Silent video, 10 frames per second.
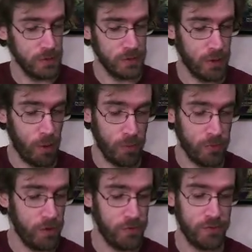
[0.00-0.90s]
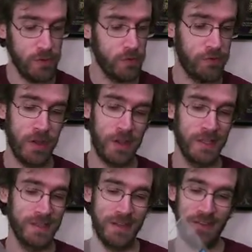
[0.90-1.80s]
There's
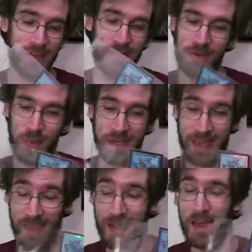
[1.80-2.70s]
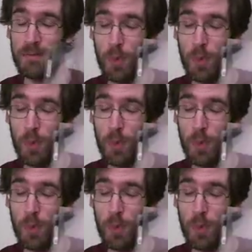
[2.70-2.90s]
nothing that says that we can't have